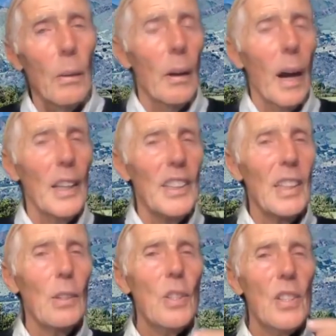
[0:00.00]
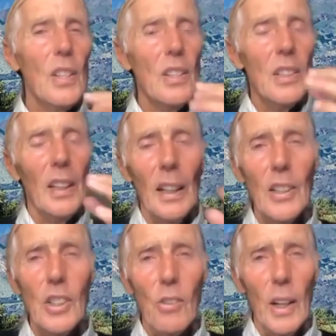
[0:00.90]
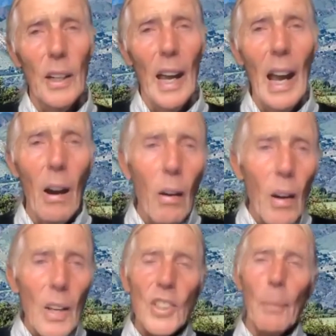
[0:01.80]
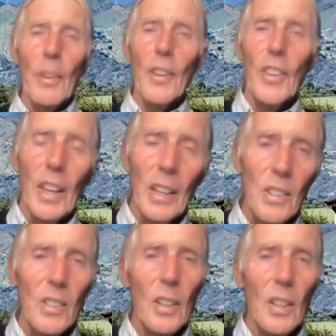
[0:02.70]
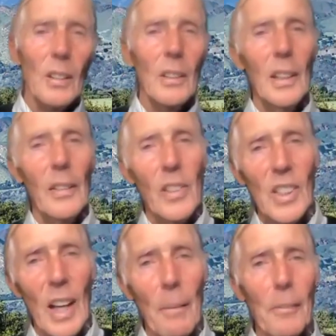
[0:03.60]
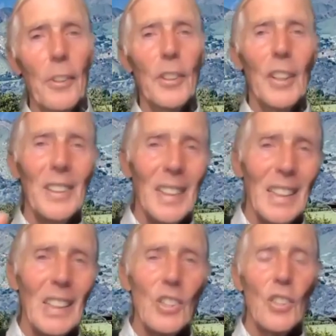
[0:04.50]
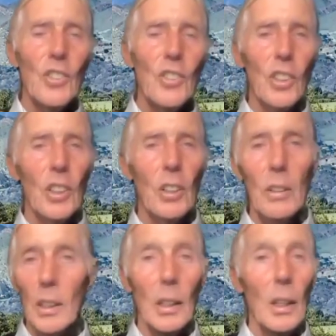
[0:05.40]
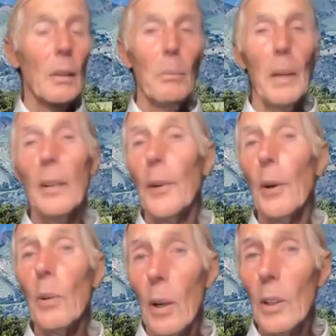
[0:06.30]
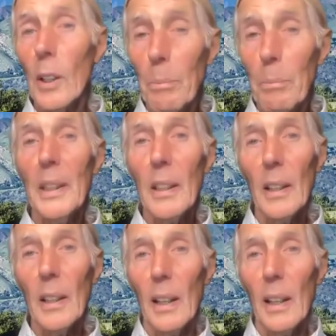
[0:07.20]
I use this to illustrate how some of the things that give us comfort and ease and security may no longer be there.